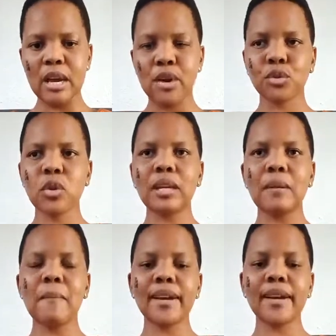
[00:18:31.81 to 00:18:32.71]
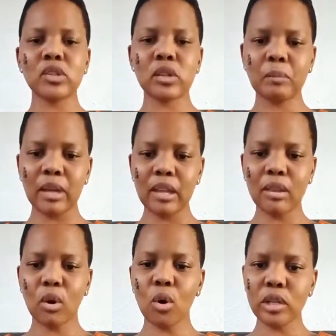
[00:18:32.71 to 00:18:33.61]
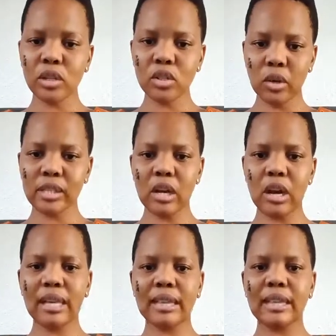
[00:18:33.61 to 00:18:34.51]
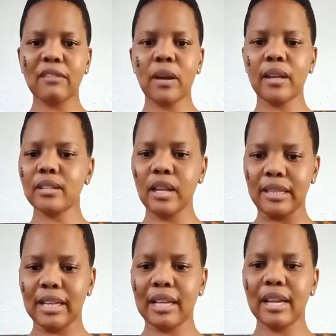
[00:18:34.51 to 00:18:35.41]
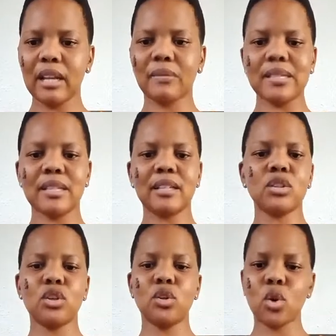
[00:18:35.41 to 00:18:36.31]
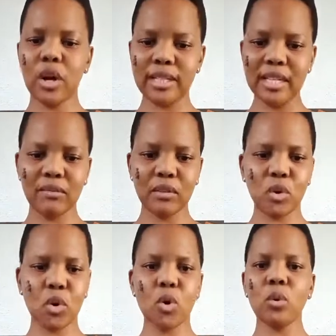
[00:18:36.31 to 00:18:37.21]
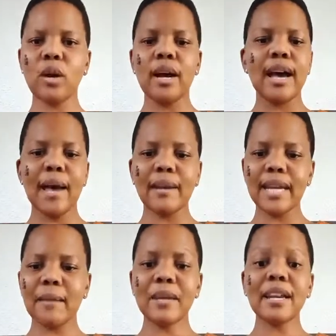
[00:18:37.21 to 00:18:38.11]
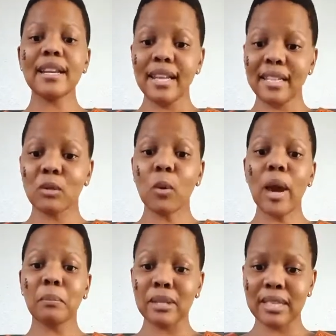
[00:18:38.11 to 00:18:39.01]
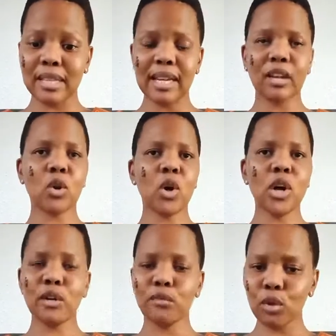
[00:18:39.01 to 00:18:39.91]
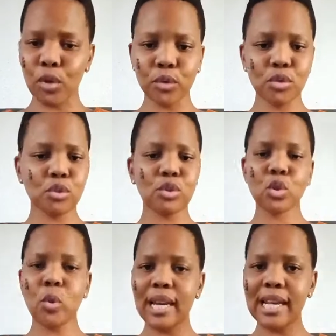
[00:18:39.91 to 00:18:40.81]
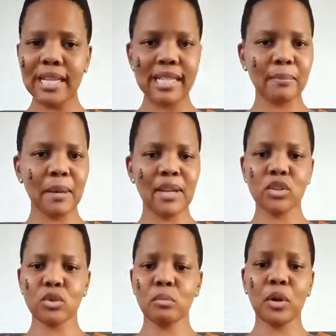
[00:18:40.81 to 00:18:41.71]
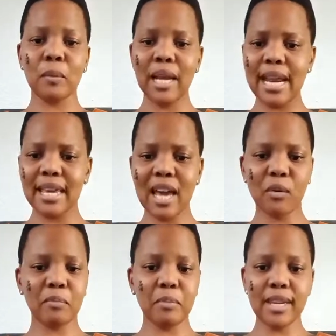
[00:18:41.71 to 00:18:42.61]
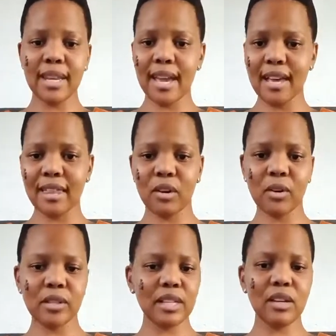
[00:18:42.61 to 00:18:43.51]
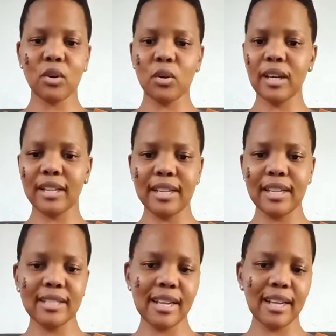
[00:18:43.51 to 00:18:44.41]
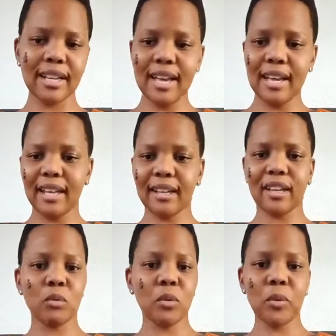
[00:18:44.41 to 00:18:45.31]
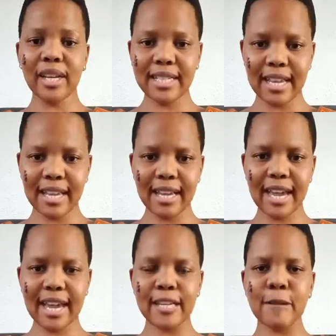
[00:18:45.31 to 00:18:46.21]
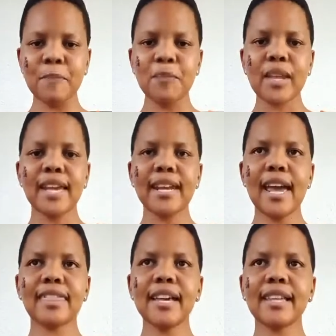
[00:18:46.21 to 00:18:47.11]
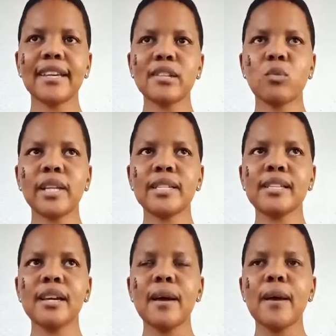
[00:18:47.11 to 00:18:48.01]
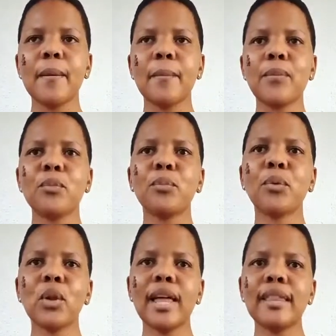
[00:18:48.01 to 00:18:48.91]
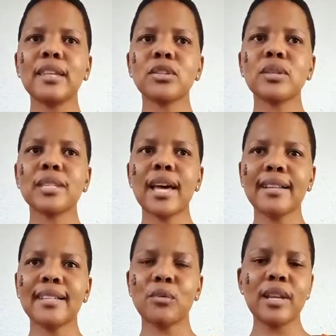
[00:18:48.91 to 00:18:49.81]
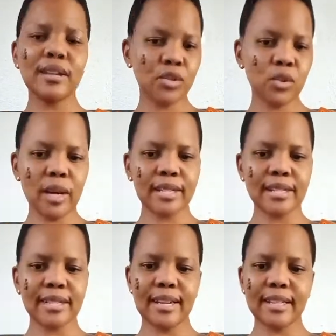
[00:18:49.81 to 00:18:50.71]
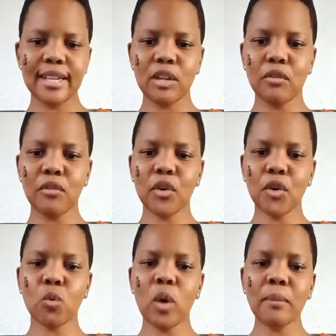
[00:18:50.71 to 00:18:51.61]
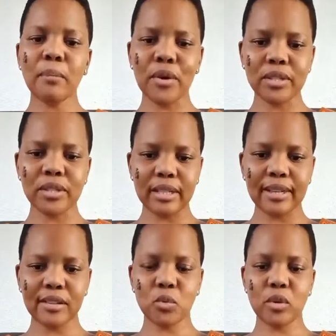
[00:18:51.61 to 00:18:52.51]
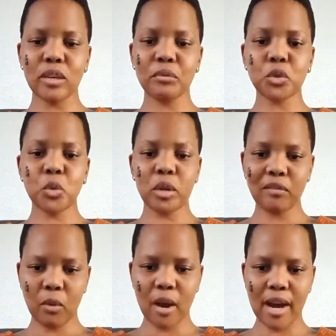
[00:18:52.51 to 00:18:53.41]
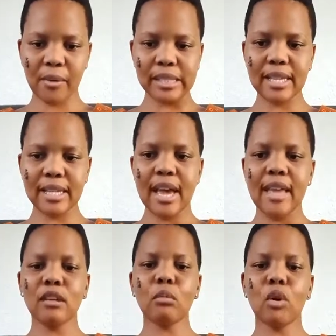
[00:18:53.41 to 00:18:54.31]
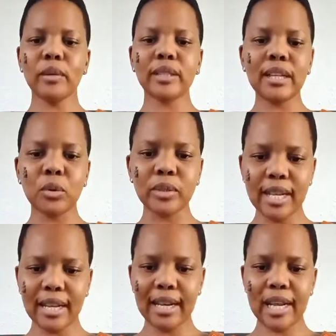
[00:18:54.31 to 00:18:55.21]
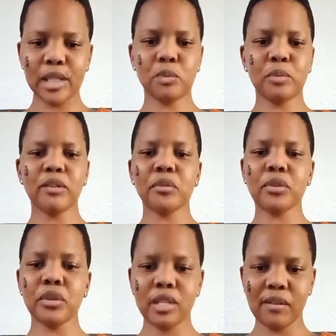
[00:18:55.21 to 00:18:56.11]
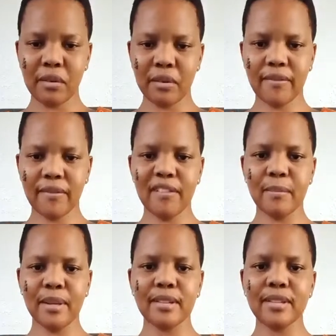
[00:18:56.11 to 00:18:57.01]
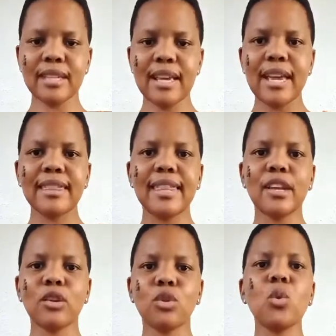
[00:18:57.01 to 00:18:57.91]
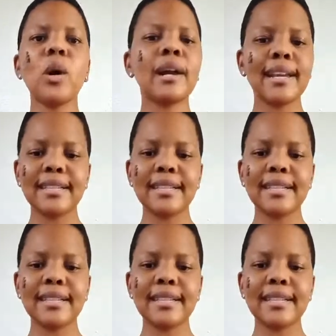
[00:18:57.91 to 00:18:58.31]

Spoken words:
So you can imagine being the only doctor at the clinic facility. You can't even go, and it's quite busy. Like you can't even go to the toilet. Patients will be complaining, we've been here. They're constantly going and eating, and you're waiting. And I think that's what people and the society really needs to understand, that if you've got one person that is working for 24 hours, the moment they go take a lunch break for 30, 45 minutes, then you are